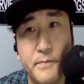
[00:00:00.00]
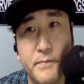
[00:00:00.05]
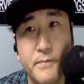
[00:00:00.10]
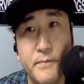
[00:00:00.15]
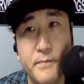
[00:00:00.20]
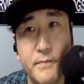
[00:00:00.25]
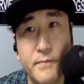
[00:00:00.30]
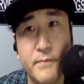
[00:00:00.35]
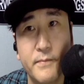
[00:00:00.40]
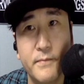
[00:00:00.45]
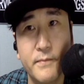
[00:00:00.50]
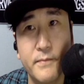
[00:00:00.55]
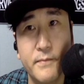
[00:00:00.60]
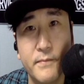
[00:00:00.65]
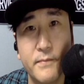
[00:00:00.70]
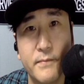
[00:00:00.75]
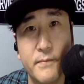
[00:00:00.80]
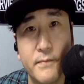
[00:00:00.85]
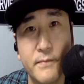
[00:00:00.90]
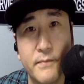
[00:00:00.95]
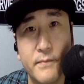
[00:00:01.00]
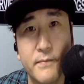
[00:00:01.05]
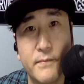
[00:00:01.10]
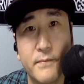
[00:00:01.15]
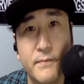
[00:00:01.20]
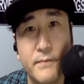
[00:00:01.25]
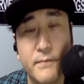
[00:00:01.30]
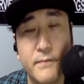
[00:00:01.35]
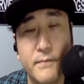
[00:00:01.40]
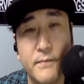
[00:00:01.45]

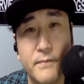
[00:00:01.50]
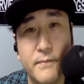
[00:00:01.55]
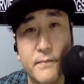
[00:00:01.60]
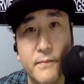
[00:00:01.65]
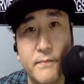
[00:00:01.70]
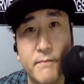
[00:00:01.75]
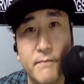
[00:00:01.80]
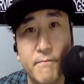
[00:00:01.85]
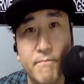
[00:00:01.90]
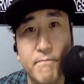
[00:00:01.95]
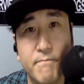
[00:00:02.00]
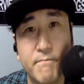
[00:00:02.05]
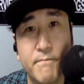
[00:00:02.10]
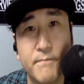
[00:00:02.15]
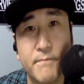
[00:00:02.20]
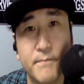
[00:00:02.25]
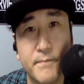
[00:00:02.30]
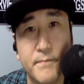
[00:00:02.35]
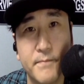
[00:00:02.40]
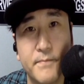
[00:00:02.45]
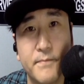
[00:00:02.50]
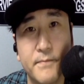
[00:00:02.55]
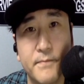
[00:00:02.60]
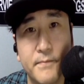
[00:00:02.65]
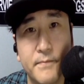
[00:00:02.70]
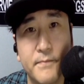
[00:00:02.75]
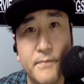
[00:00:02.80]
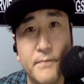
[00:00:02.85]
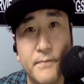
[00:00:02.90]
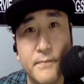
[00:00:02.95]

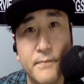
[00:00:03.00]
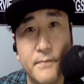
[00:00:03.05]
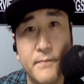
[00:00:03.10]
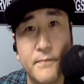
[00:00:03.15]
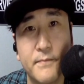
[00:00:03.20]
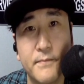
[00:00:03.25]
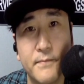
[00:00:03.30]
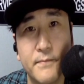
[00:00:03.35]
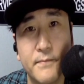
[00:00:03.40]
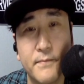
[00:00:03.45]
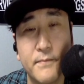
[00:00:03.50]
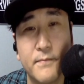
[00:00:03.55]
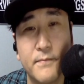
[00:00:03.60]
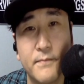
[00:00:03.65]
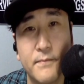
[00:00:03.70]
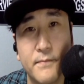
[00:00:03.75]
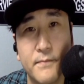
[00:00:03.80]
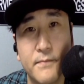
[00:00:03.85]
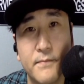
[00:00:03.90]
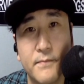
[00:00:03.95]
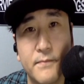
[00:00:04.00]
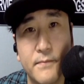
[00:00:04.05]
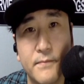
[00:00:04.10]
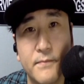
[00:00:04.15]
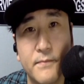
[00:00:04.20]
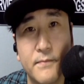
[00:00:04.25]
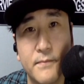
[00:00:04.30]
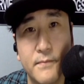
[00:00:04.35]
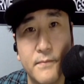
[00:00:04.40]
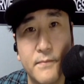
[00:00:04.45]

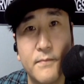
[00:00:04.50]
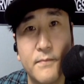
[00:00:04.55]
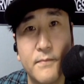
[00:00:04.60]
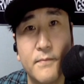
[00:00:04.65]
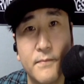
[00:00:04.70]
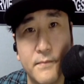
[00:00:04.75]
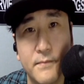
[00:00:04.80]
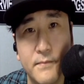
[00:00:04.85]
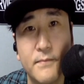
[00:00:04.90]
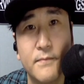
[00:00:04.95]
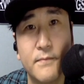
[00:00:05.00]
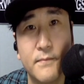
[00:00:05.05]
(not speaking)